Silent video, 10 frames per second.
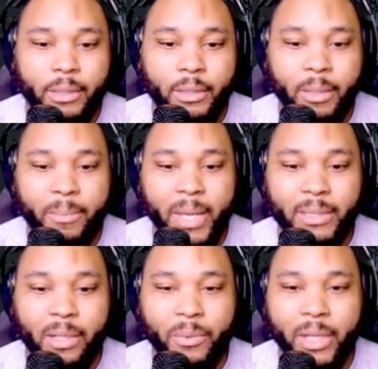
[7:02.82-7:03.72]
the best
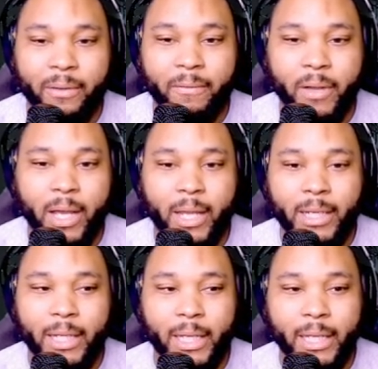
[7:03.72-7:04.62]
that we can
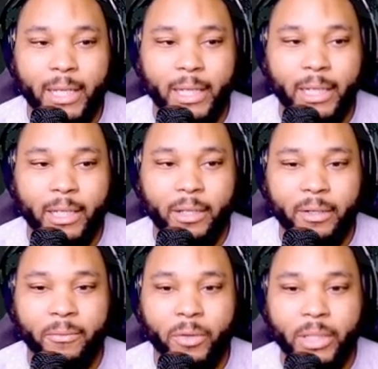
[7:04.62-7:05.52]
find in the
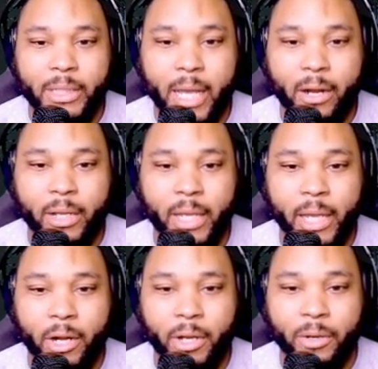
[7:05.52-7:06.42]
front tire
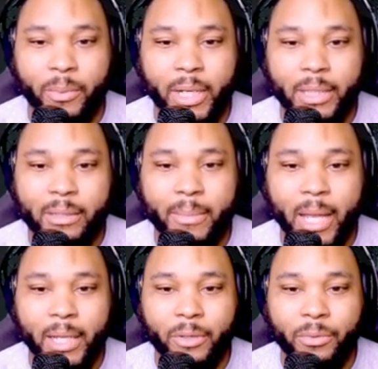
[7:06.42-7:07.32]
carrier, we need
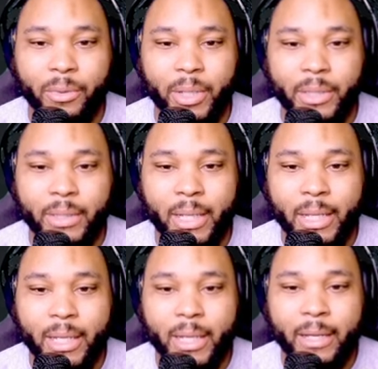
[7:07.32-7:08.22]
somebody who is
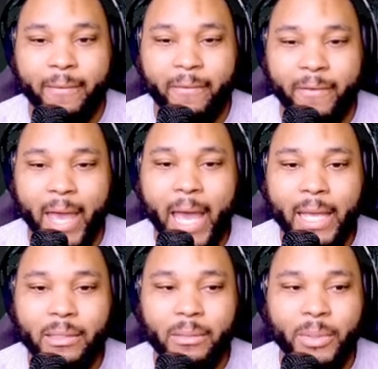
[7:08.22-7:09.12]

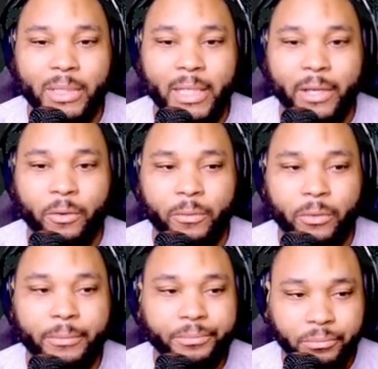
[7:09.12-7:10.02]
Fast but skillful.
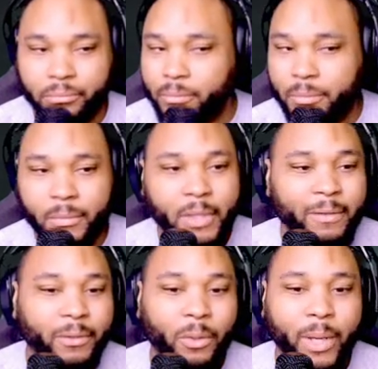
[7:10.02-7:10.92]

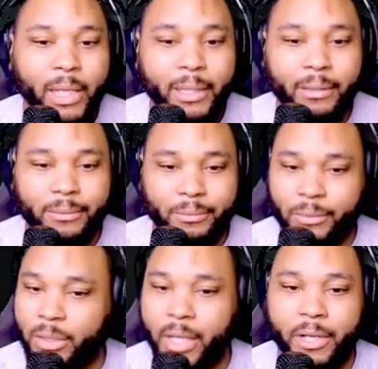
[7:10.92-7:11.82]
Llewellyn,
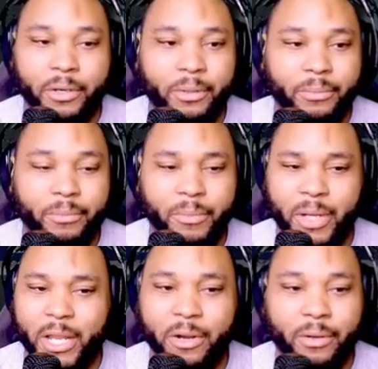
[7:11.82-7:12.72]
looks like you're
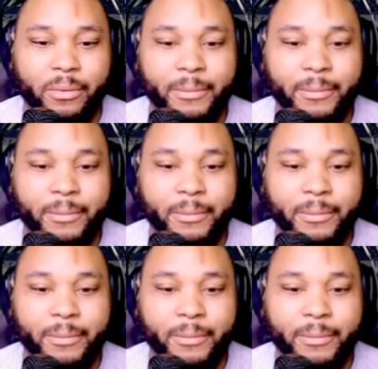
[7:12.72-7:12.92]
here.